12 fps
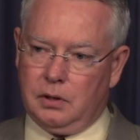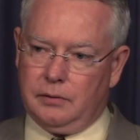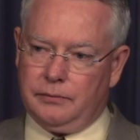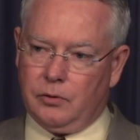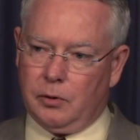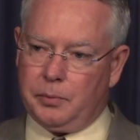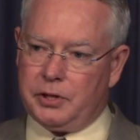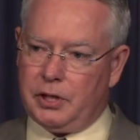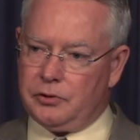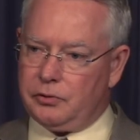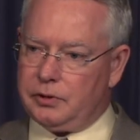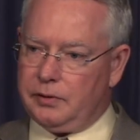for a
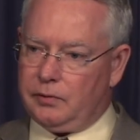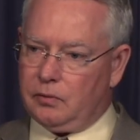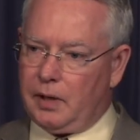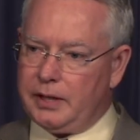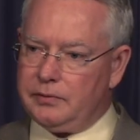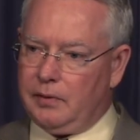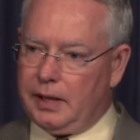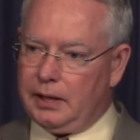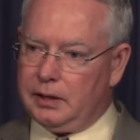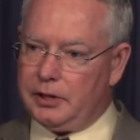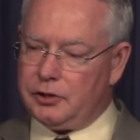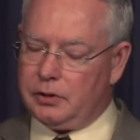potential civil rights
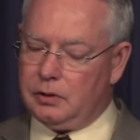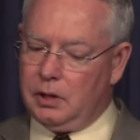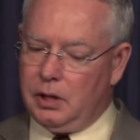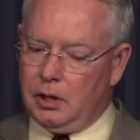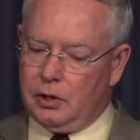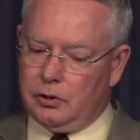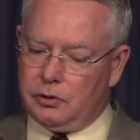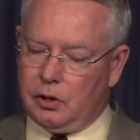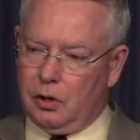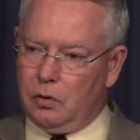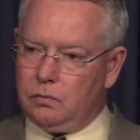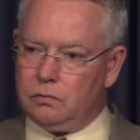violation.
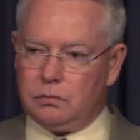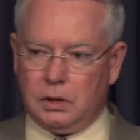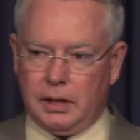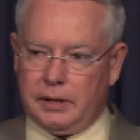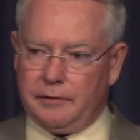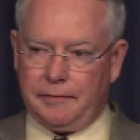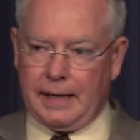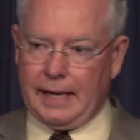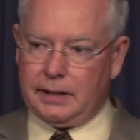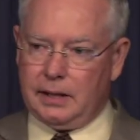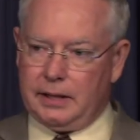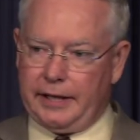So the
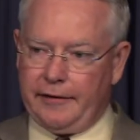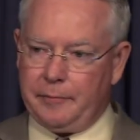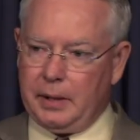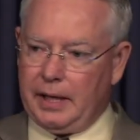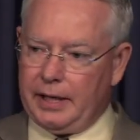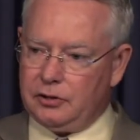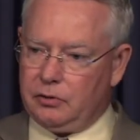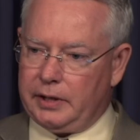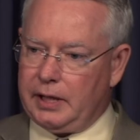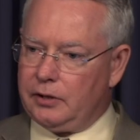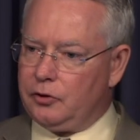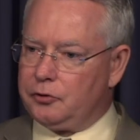fact that the FBI is
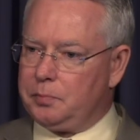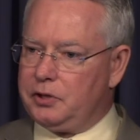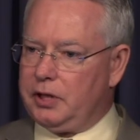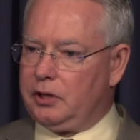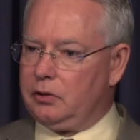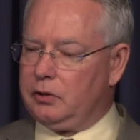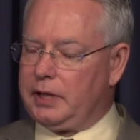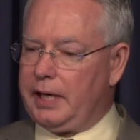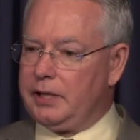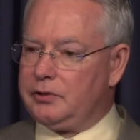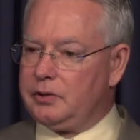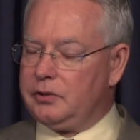looking at those particular
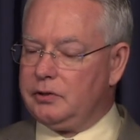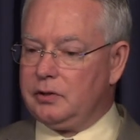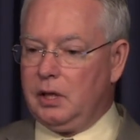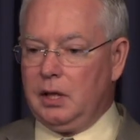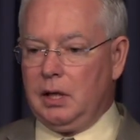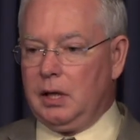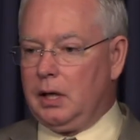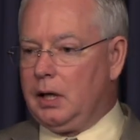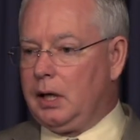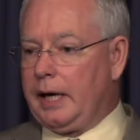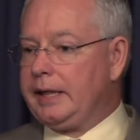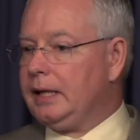cases,
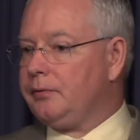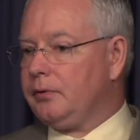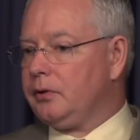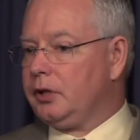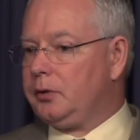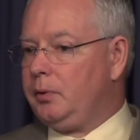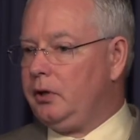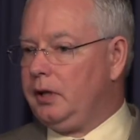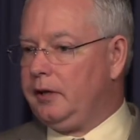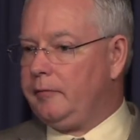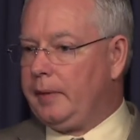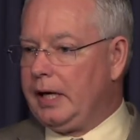I think for the
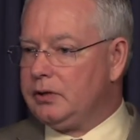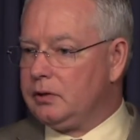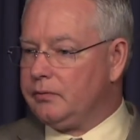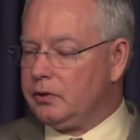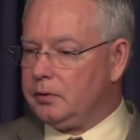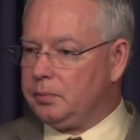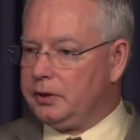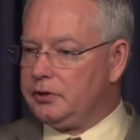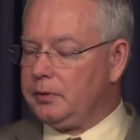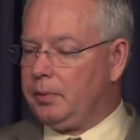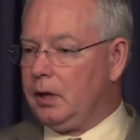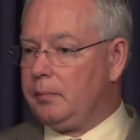community of Mesa and for the police
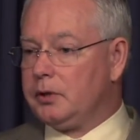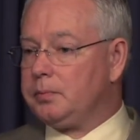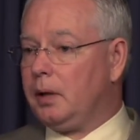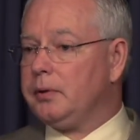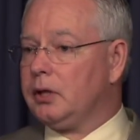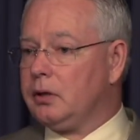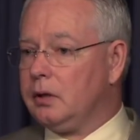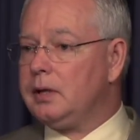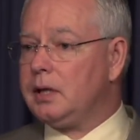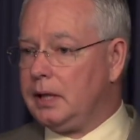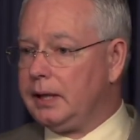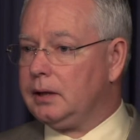department, it's probably a good
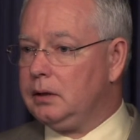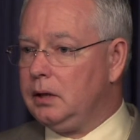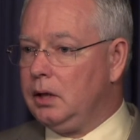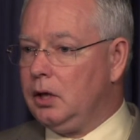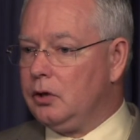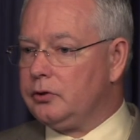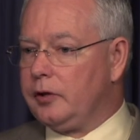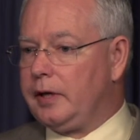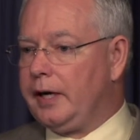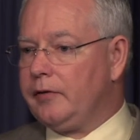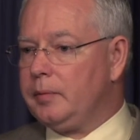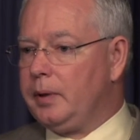thing, so that
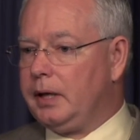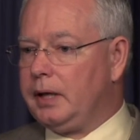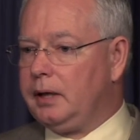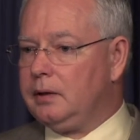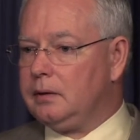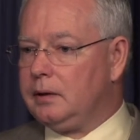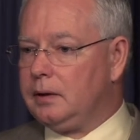everybody